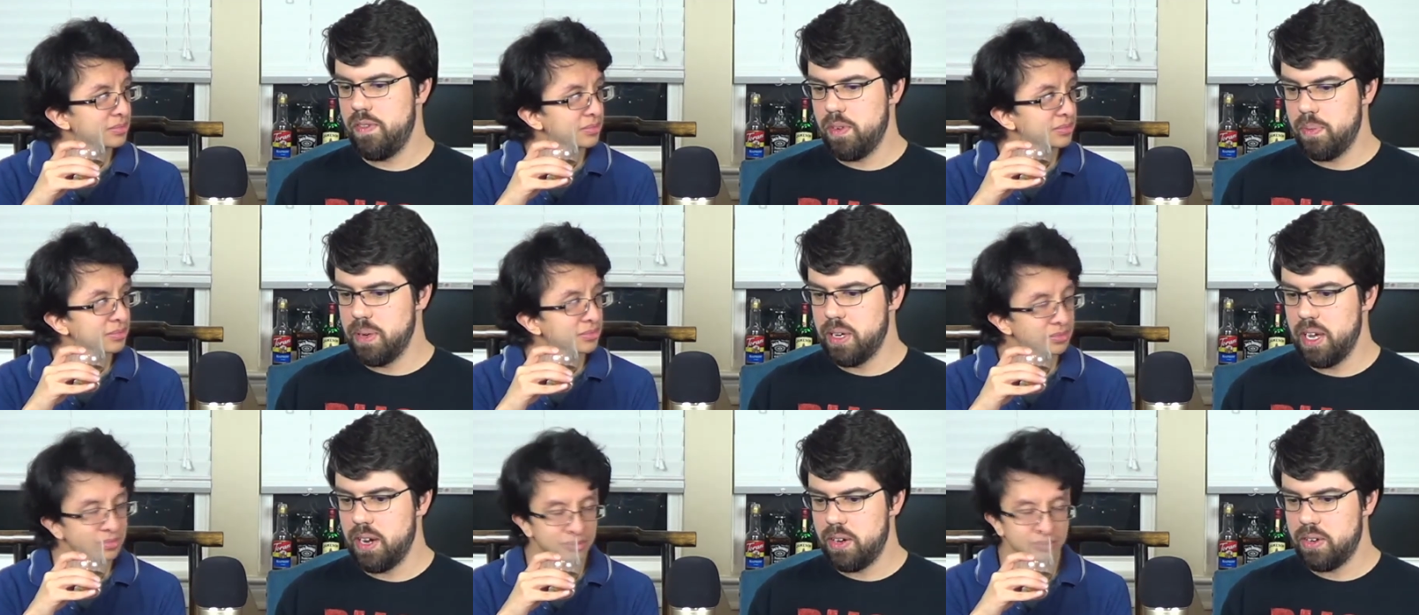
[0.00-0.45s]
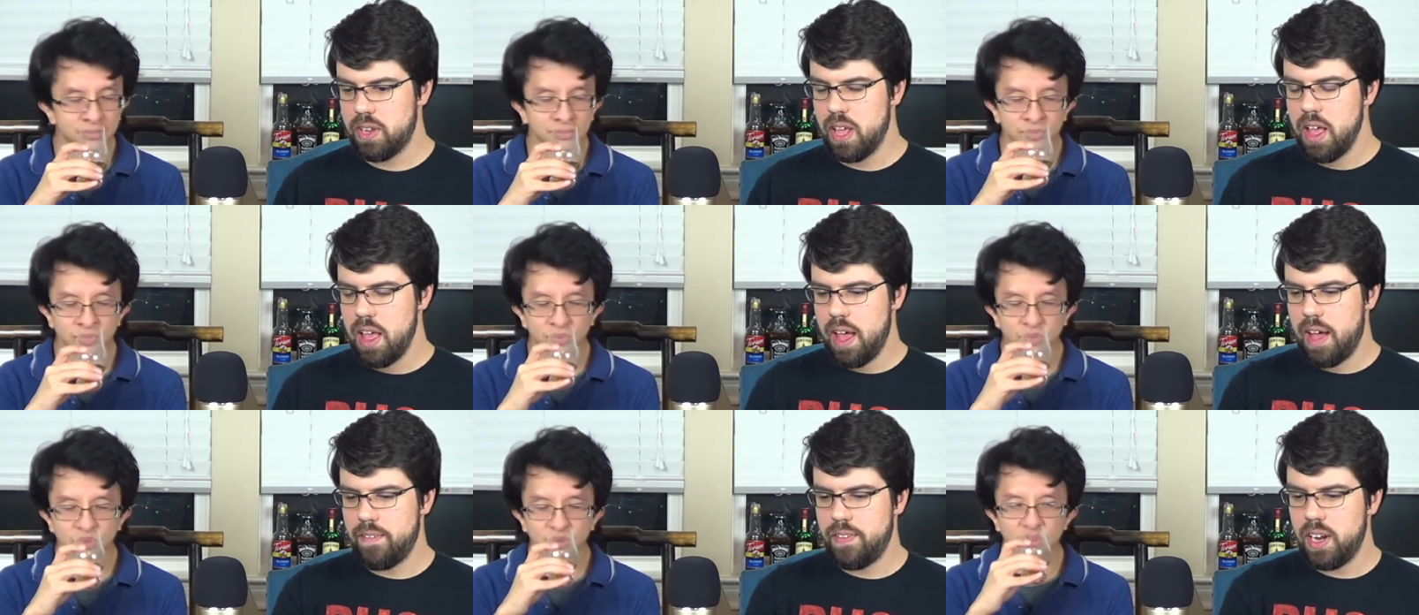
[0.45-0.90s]
Speaker 1: for beginners.
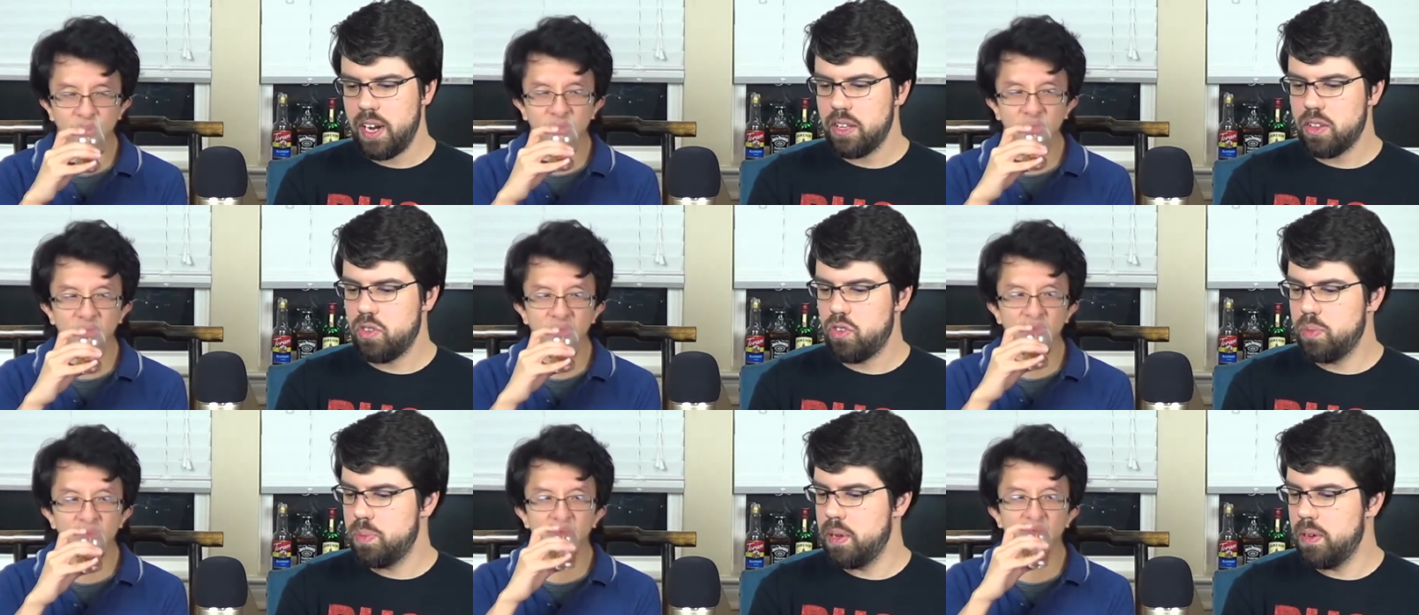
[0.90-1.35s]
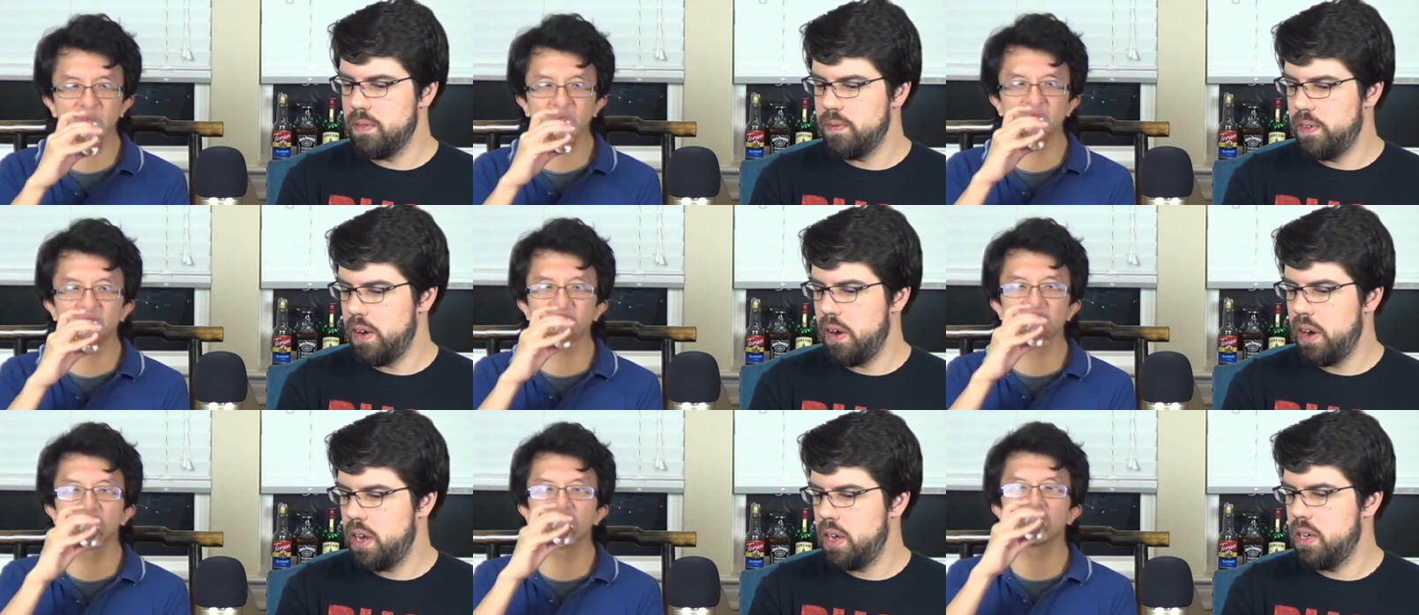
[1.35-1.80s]
I feel like this would be a
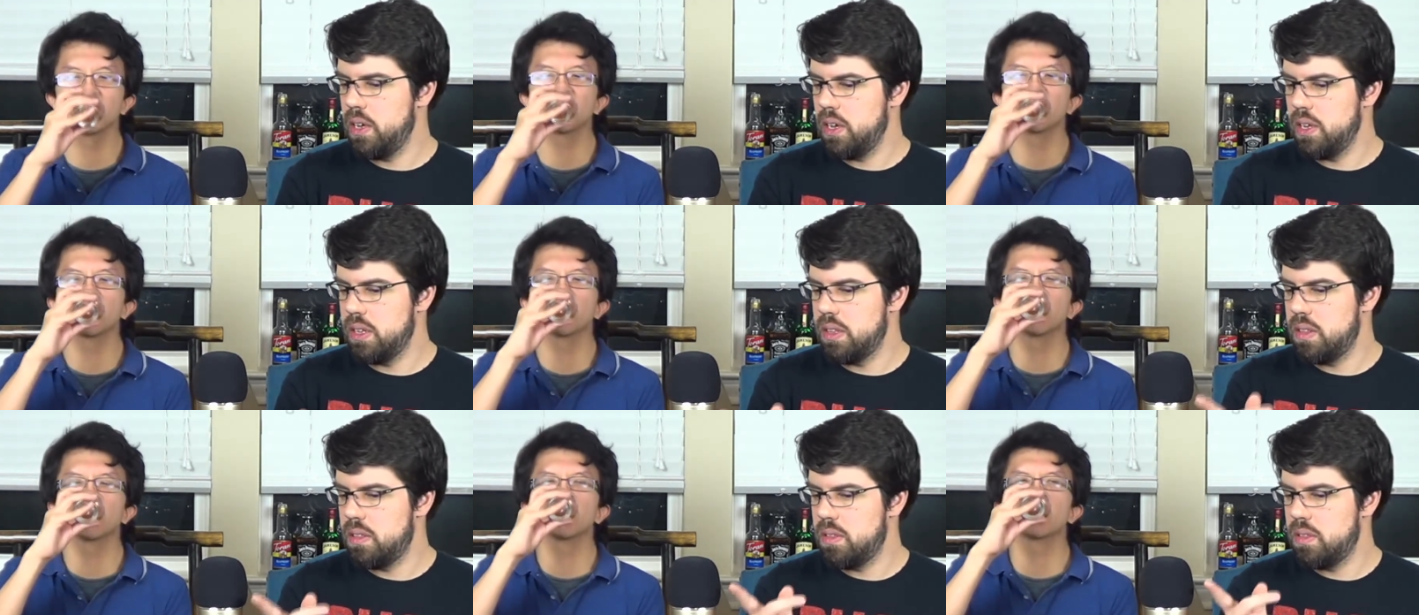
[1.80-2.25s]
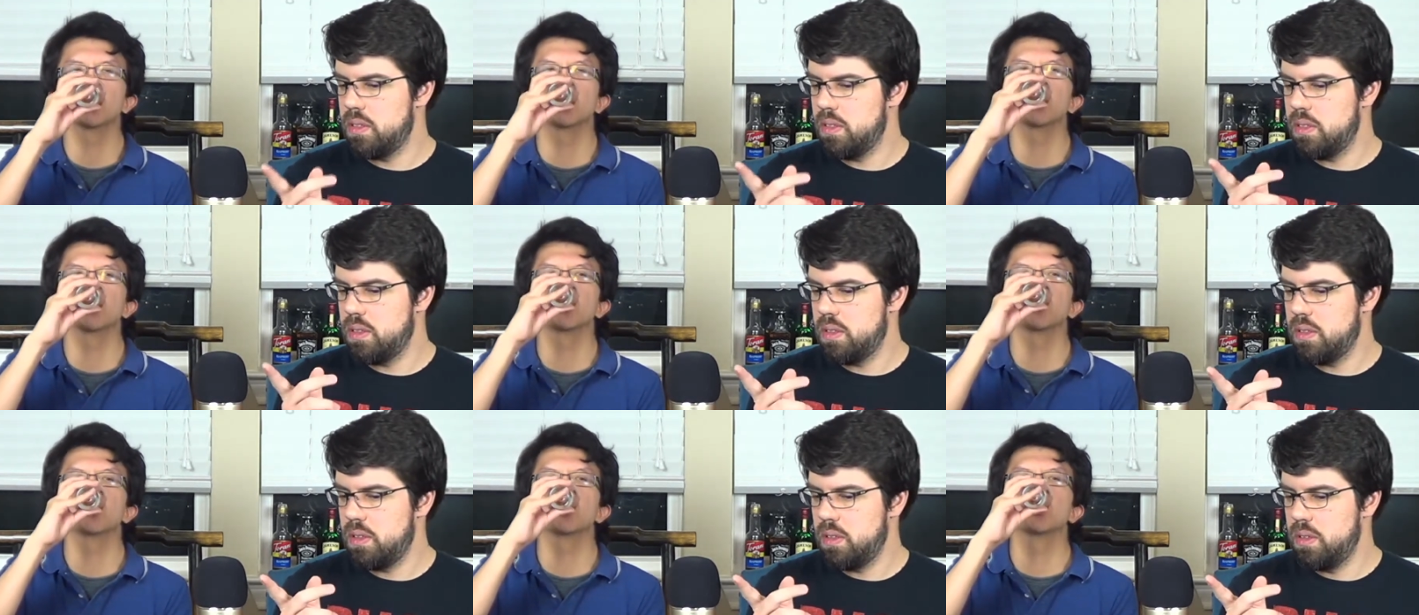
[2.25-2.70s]
very good
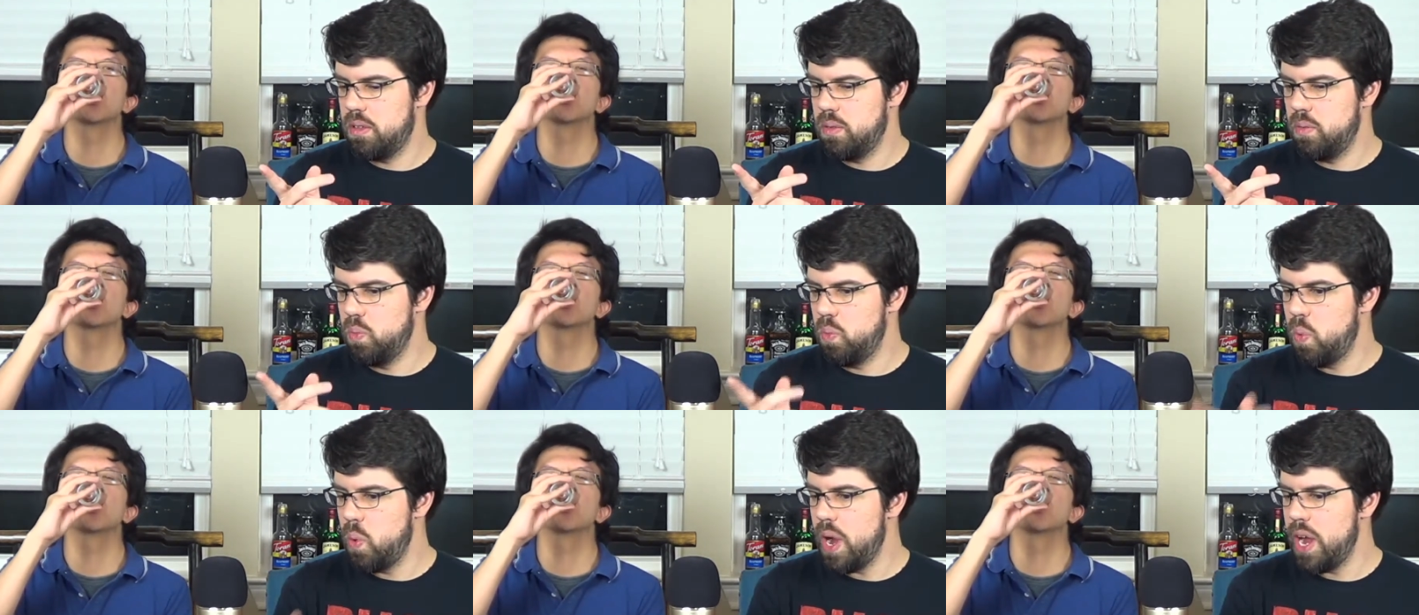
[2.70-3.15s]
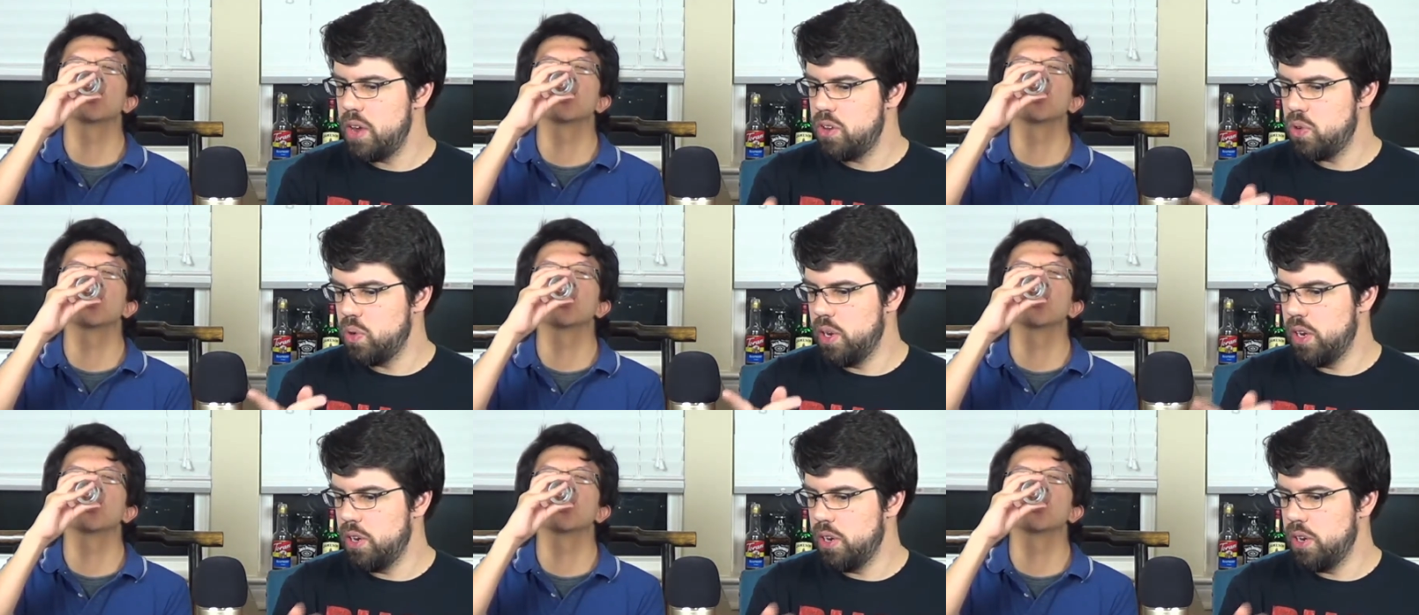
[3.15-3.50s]
way to